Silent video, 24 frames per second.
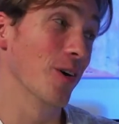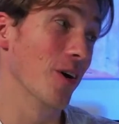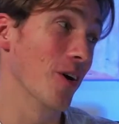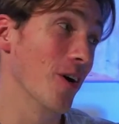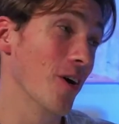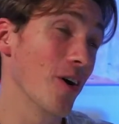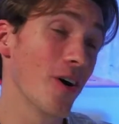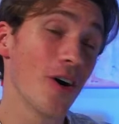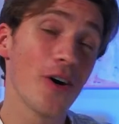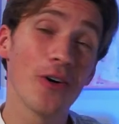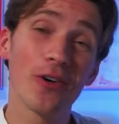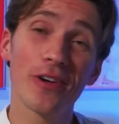
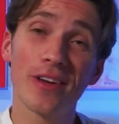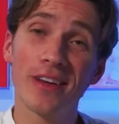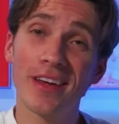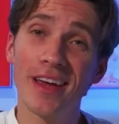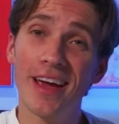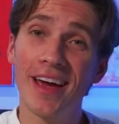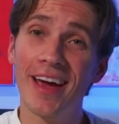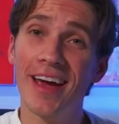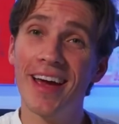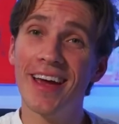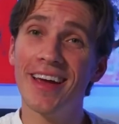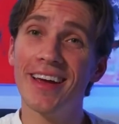
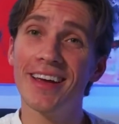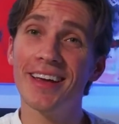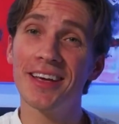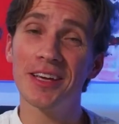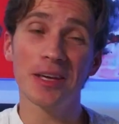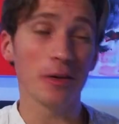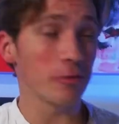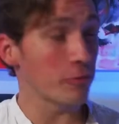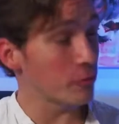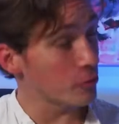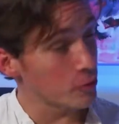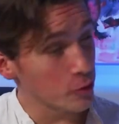Okay,
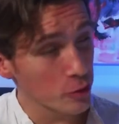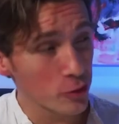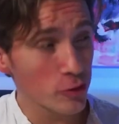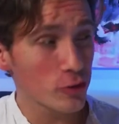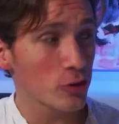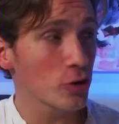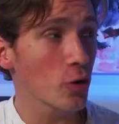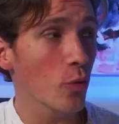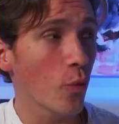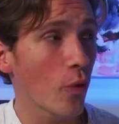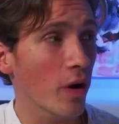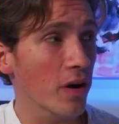if you
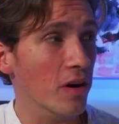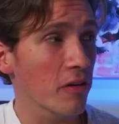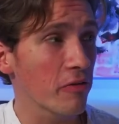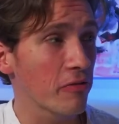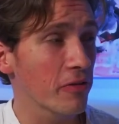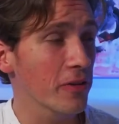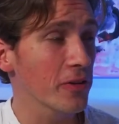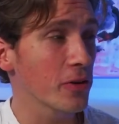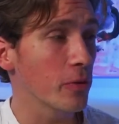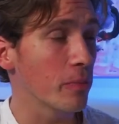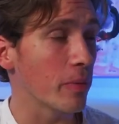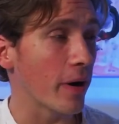two want to
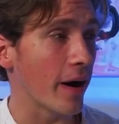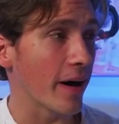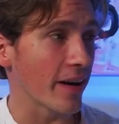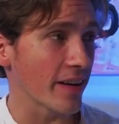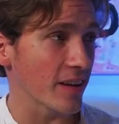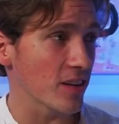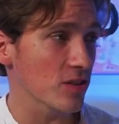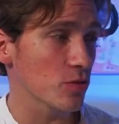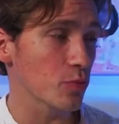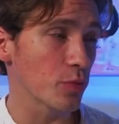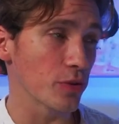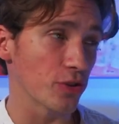fill your
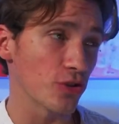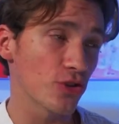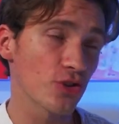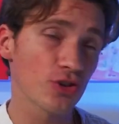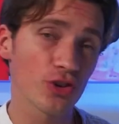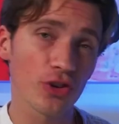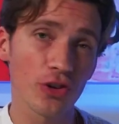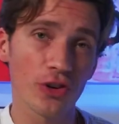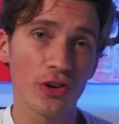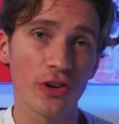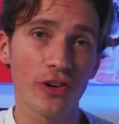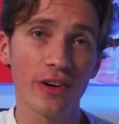bodies with
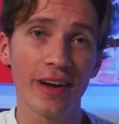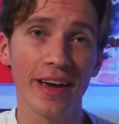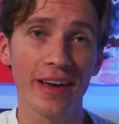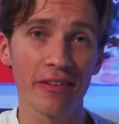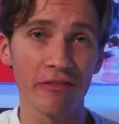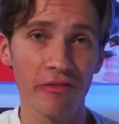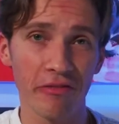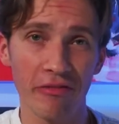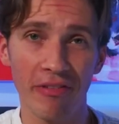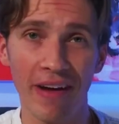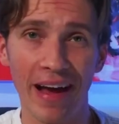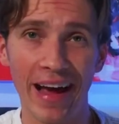sugar
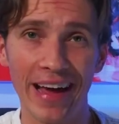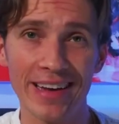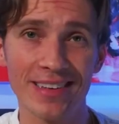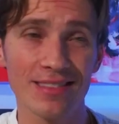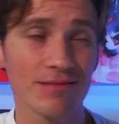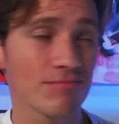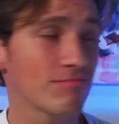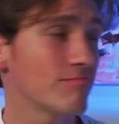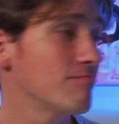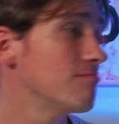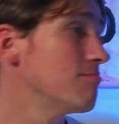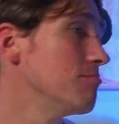and fat,
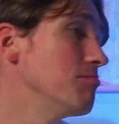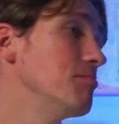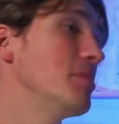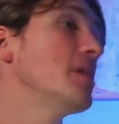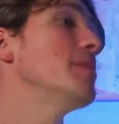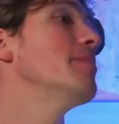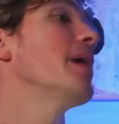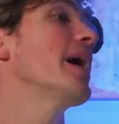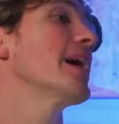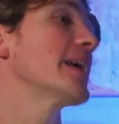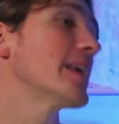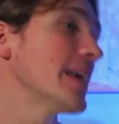
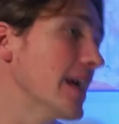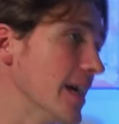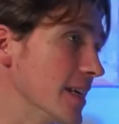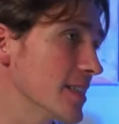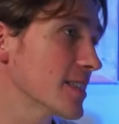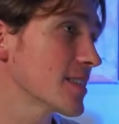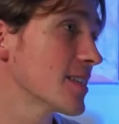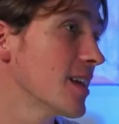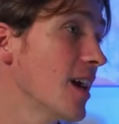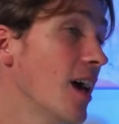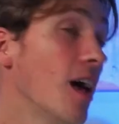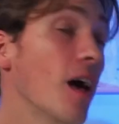be my
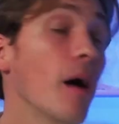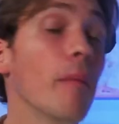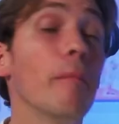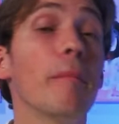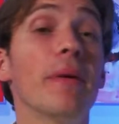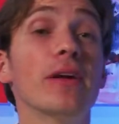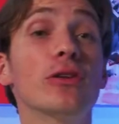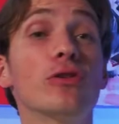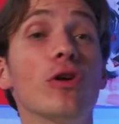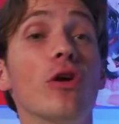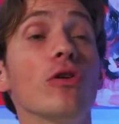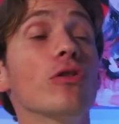guest.
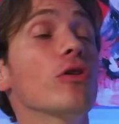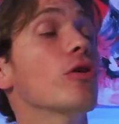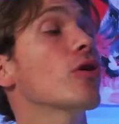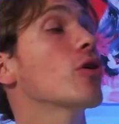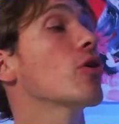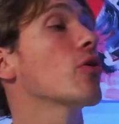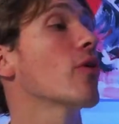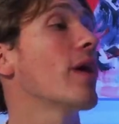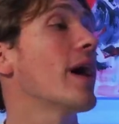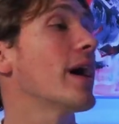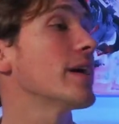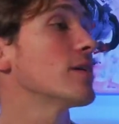But don't go
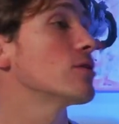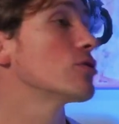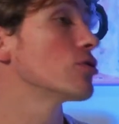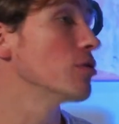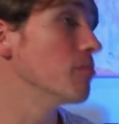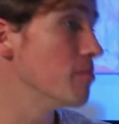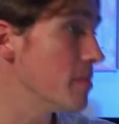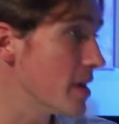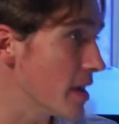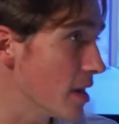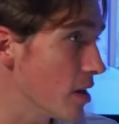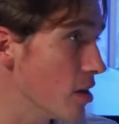crying
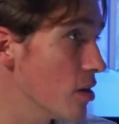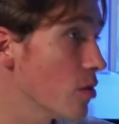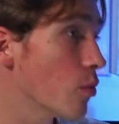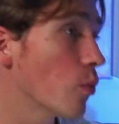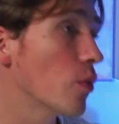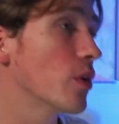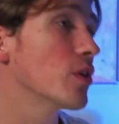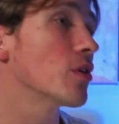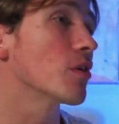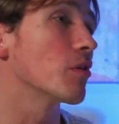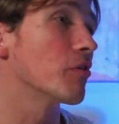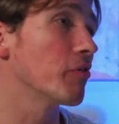to me
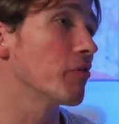when you're